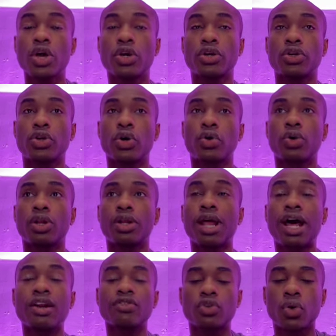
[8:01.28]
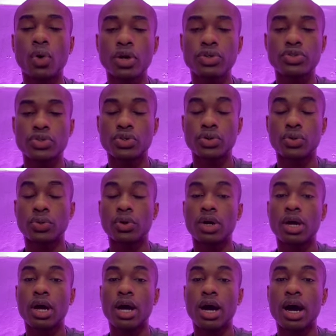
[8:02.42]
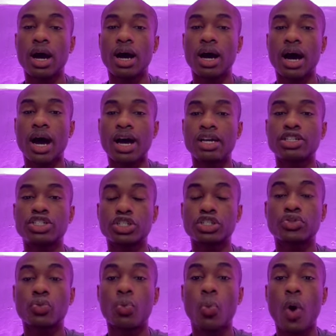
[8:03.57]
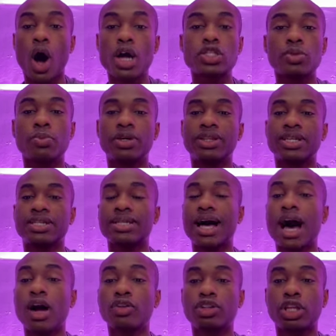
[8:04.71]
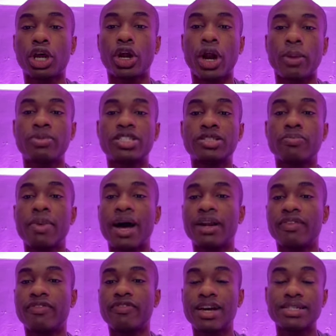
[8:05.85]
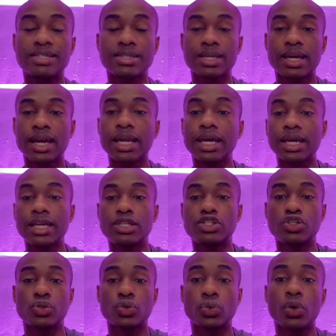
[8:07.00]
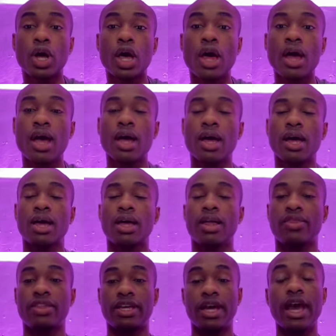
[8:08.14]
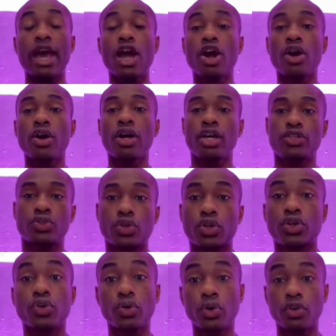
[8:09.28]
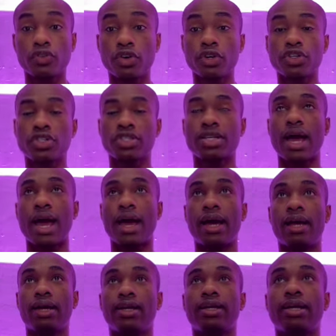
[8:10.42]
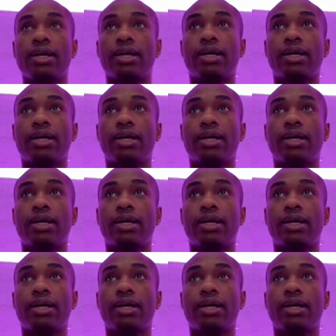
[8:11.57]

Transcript: you know, a lot of growing to do. I just want to put this out there. I'm manifesting it into the air, into the universe, and